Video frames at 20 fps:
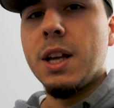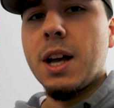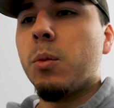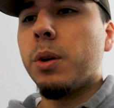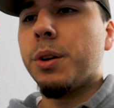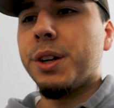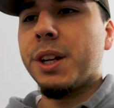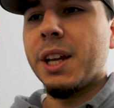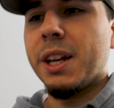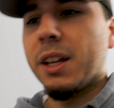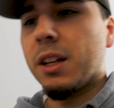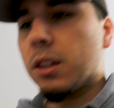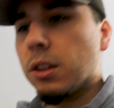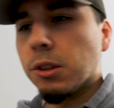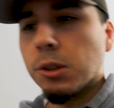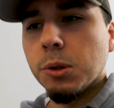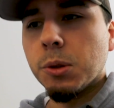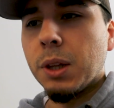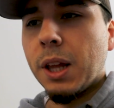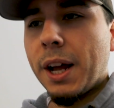We were getting
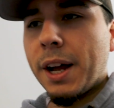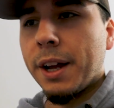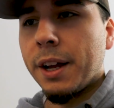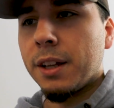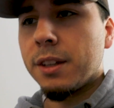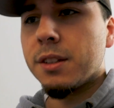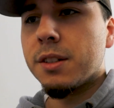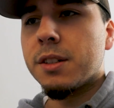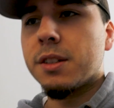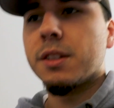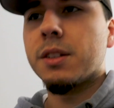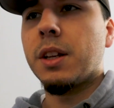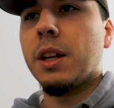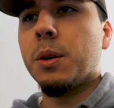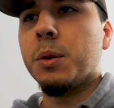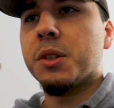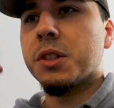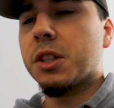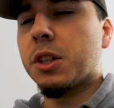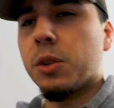glue lines,
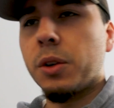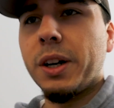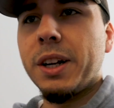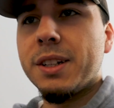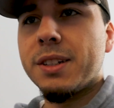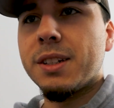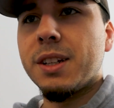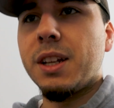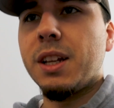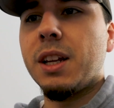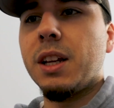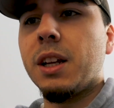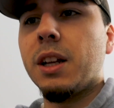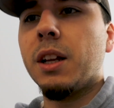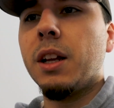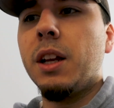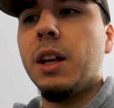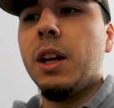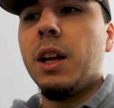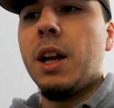it was
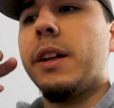creasing,